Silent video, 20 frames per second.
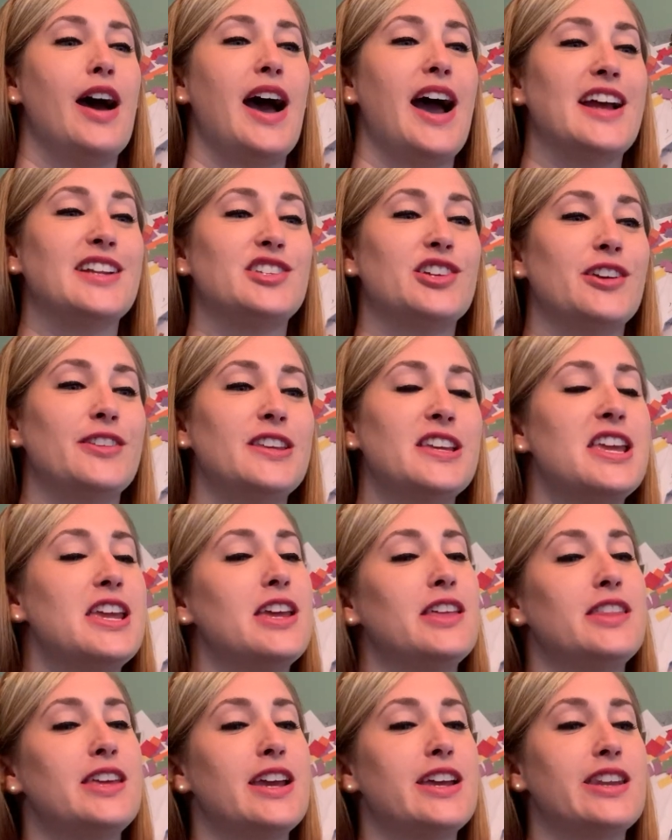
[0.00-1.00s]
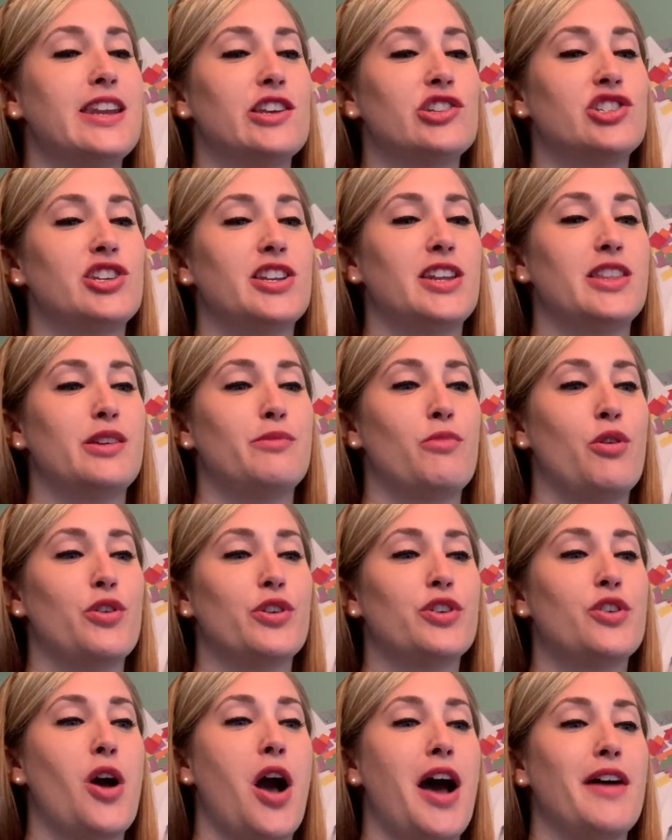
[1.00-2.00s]
I turn the key in the ignition and the motor
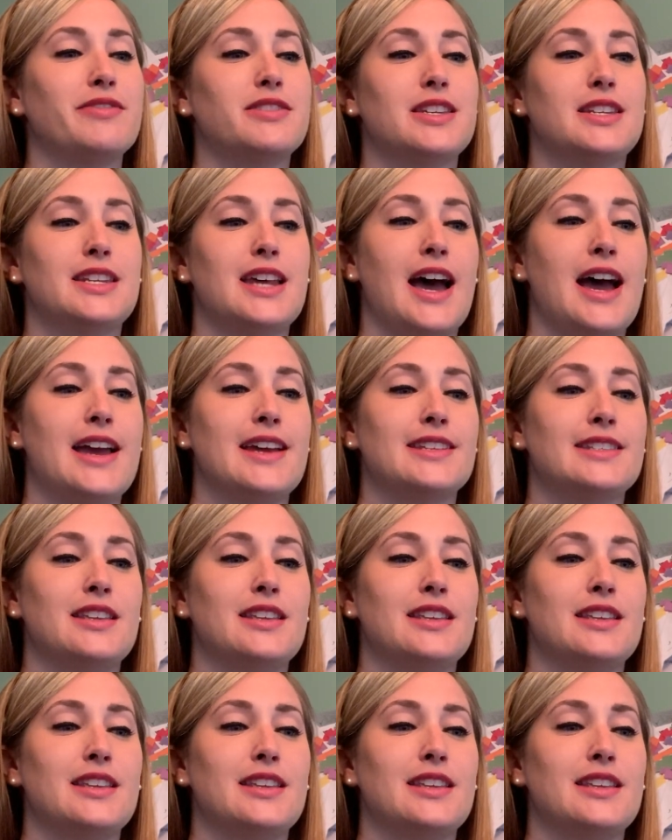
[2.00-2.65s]
coughs and dies.